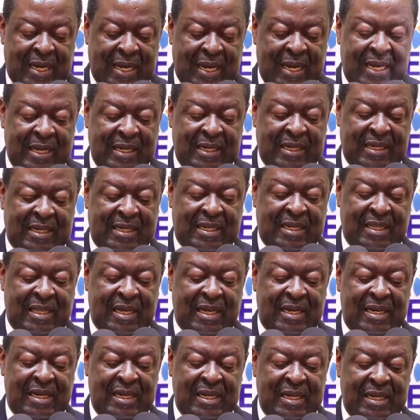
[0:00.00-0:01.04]
Hence,
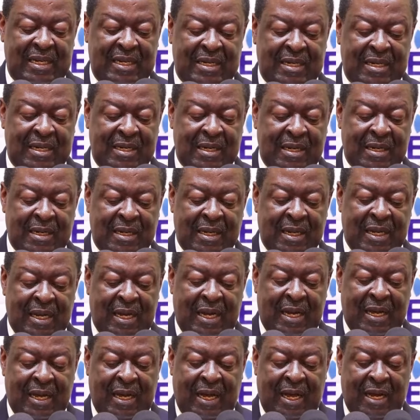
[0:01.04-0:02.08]
their needs
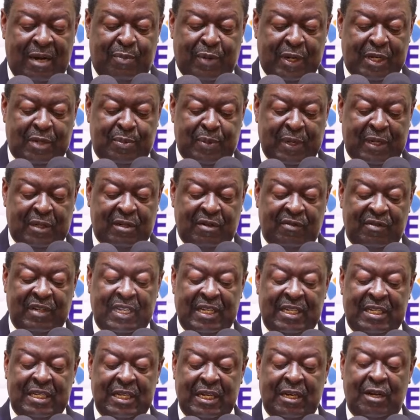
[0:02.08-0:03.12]
and perspectives
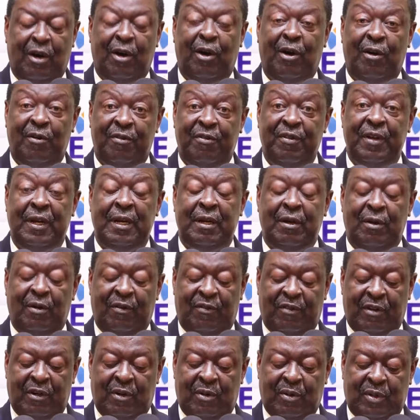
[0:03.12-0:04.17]
are still often
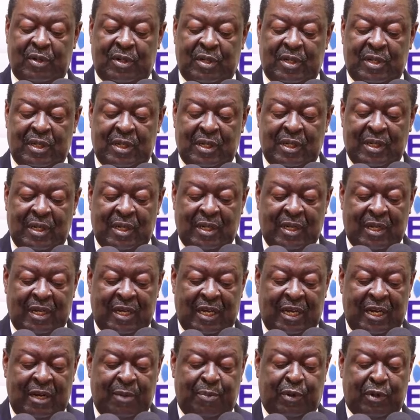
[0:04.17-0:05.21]
overlooked
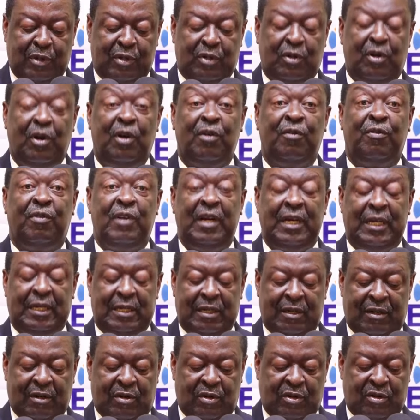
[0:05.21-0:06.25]
in
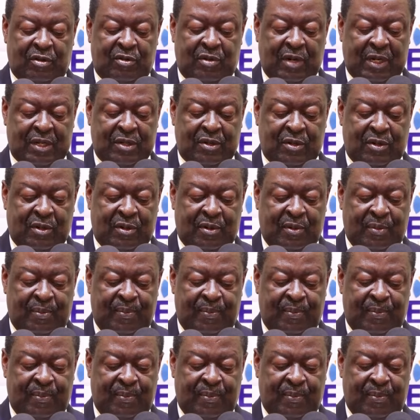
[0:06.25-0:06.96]
post-conflict reconstruction.